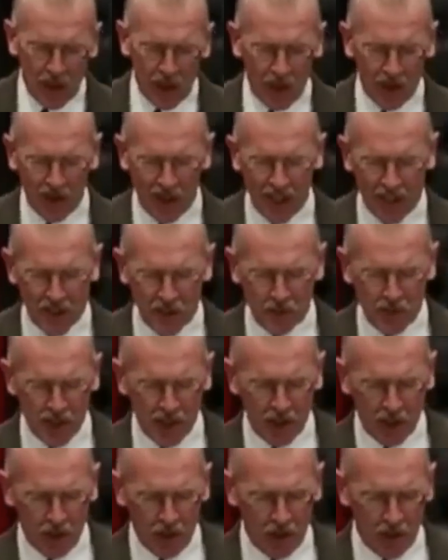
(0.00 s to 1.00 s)
Our last
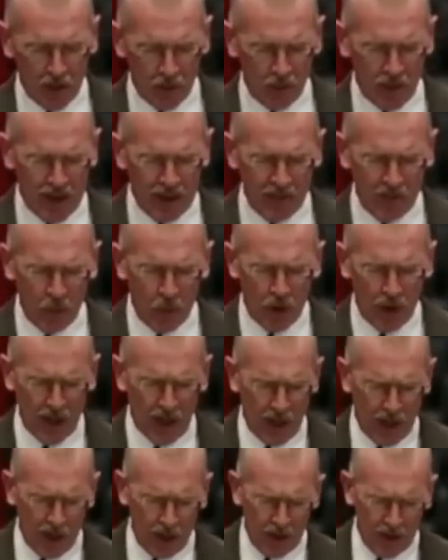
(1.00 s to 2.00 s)
speaker, Ray
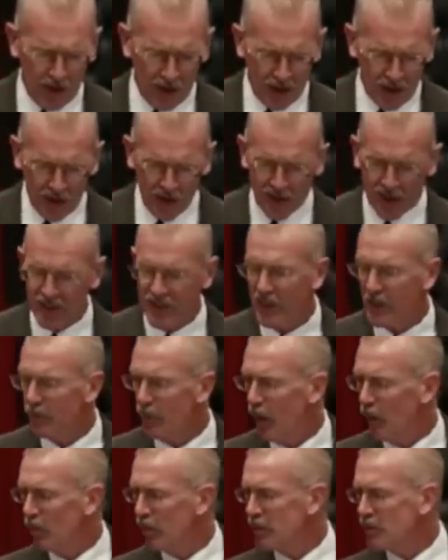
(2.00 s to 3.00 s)
Fournier, is a
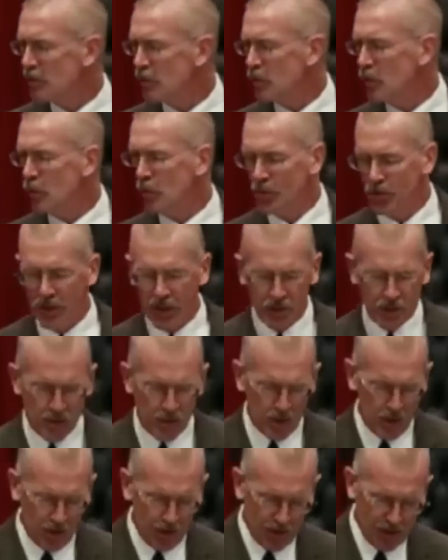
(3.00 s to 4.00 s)
public school
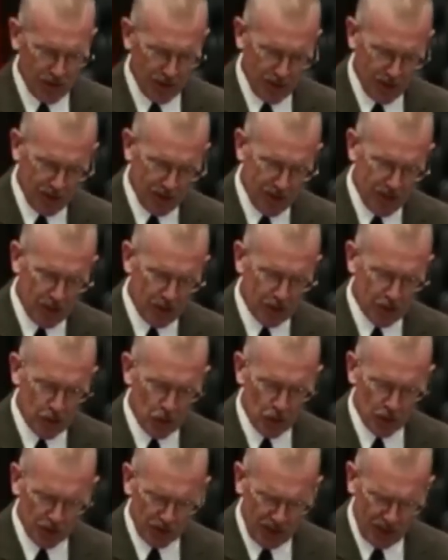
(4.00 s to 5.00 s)
teacher down in
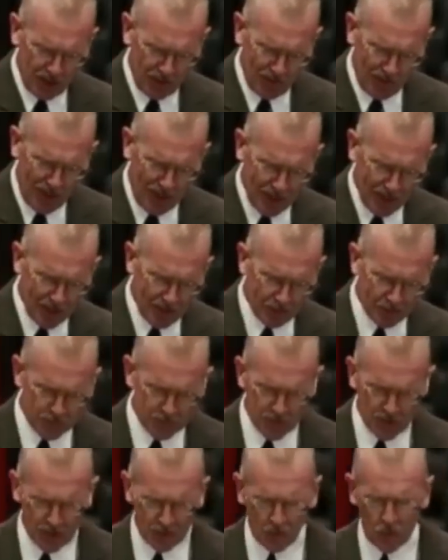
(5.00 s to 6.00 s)
North Carolina,
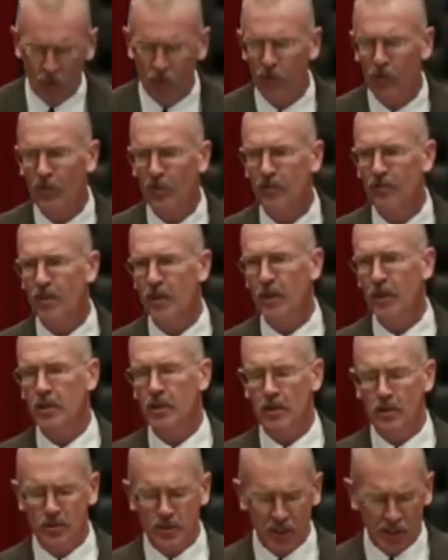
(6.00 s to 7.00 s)
over 15
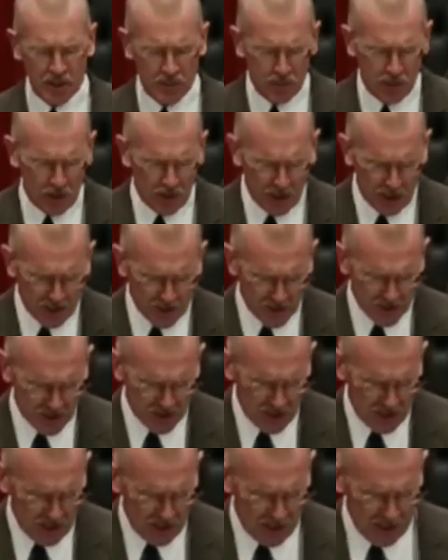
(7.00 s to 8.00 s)
years experience.